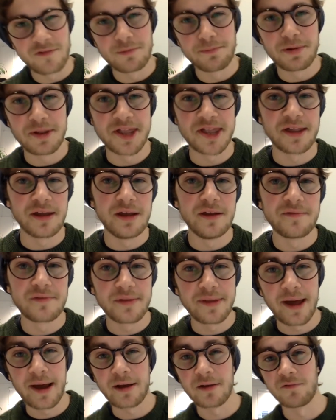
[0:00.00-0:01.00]
of a perceived
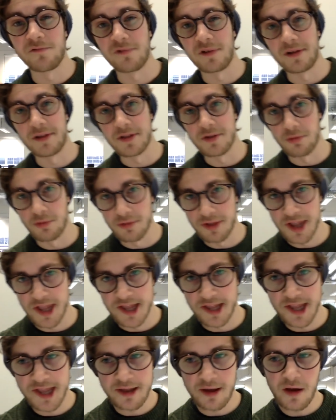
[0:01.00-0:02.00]
lack of
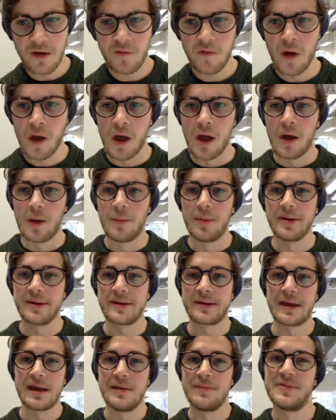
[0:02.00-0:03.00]
resources and stuff,
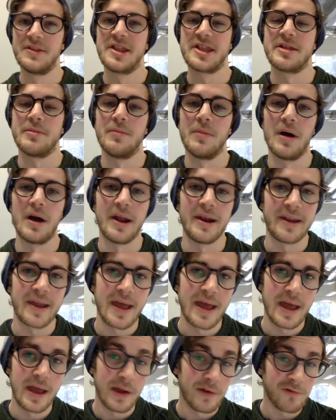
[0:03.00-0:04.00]
but keep this in mind,
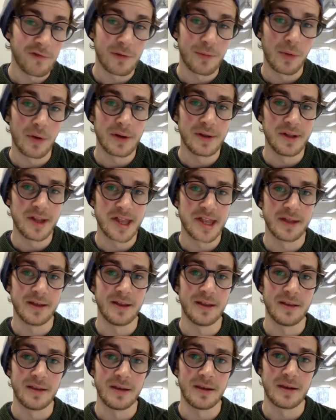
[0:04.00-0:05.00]
everybody is
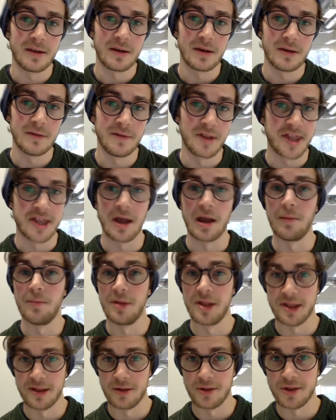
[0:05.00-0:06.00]
in the same
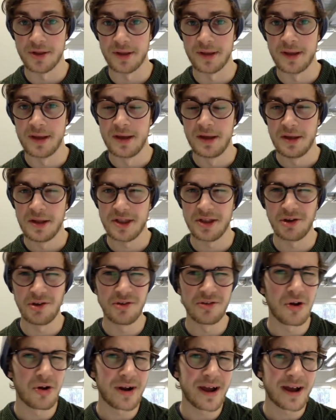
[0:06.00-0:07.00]
position. So you're
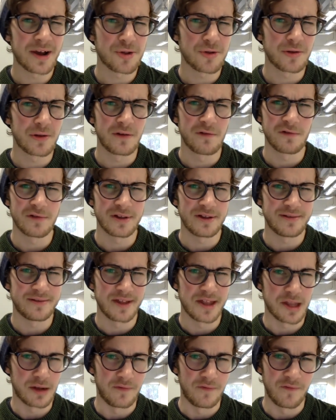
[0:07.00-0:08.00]
not actually really
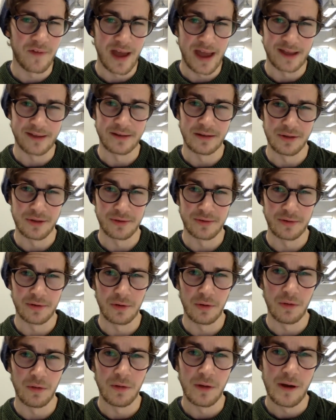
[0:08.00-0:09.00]
disadvantaged
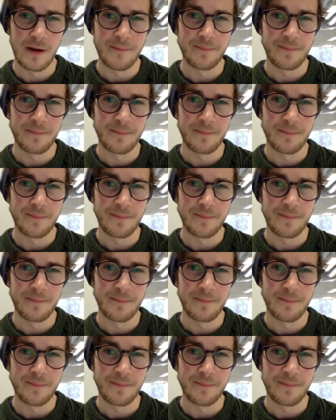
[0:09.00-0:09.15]
at all.